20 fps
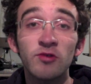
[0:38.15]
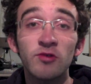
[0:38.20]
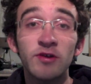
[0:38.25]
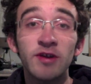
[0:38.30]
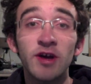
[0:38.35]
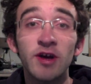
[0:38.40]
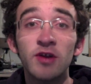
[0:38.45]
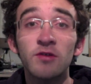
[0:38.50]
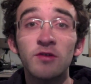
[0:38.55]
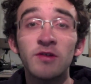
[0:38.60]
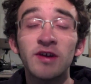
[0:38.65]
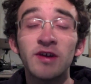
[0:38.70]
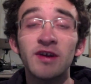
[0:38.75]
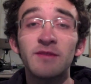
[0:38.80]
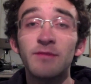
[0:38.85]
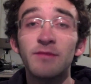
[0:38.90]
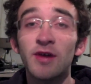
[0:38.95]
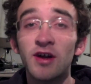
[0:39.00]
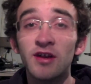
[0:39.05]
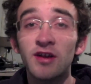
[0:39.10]
would not only
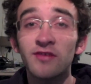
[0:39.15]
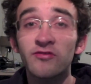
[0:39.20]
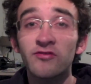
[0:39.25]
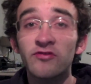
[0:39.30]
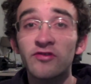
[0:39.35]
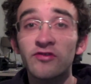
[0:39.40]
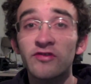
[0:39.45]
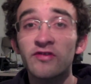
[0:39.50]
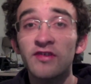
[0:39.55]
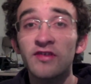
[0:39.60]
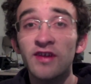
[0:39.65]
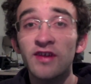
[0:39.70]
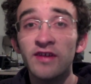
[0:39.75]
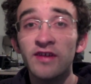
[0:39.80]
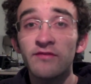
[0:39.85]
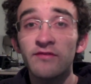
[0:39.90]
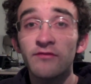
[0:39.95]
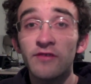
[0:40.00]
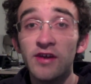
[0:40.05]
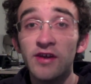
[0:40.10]
abolish
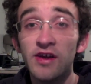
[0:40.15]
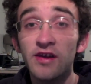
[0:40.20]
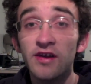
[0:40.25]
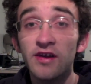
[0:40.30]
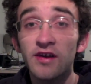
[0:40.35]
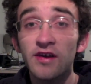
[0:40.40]
slavery